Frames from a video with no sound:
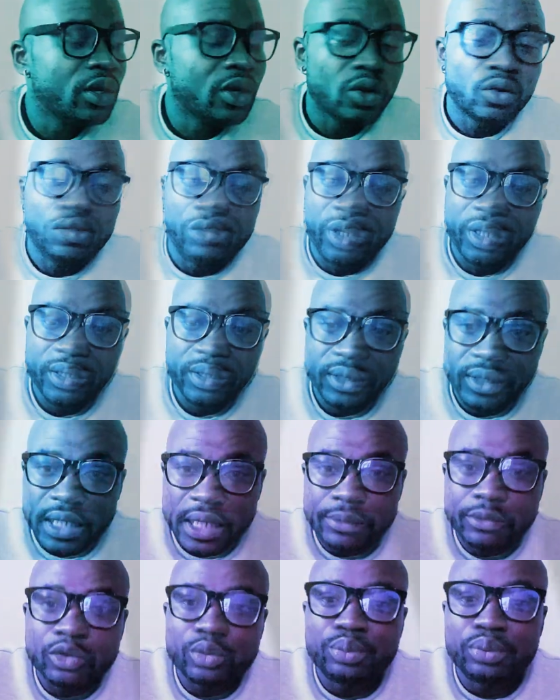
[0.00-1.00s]
When it's time
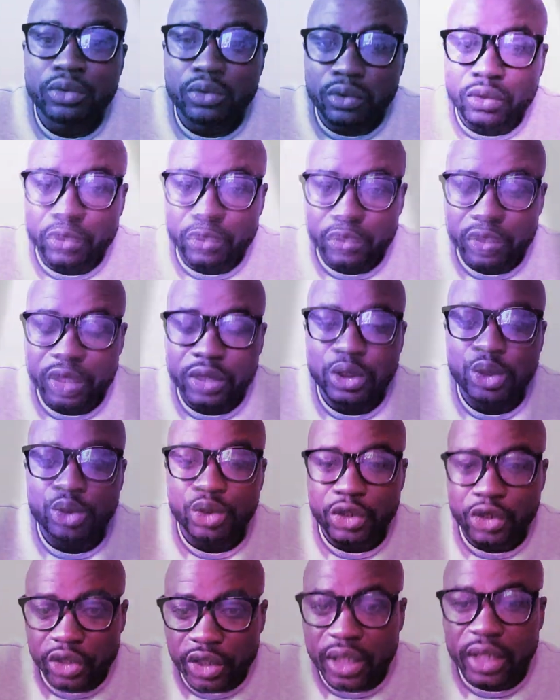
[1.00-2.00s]
to pull a
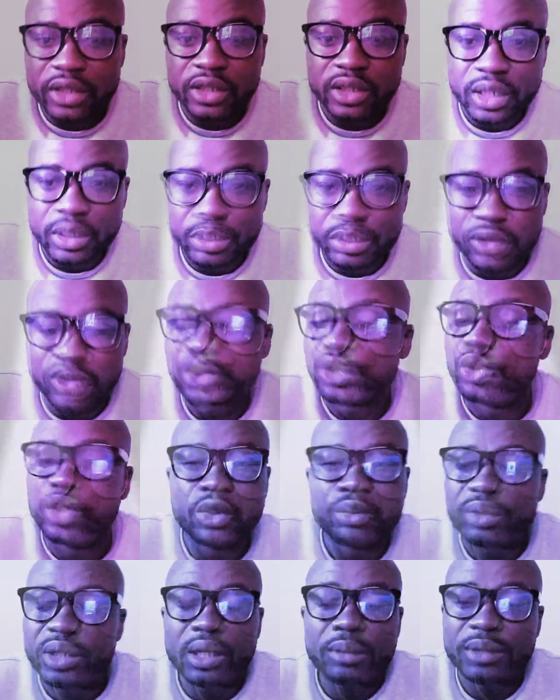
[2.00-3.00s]
trigger, now you can pull a trigger,
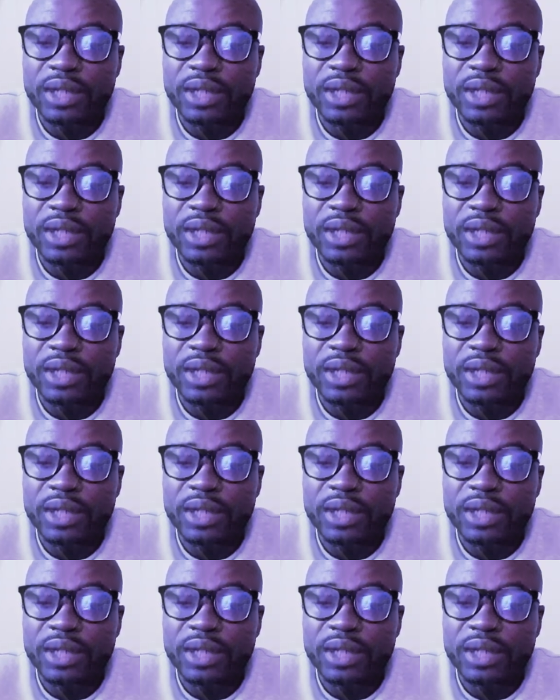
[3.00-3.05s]
but I'm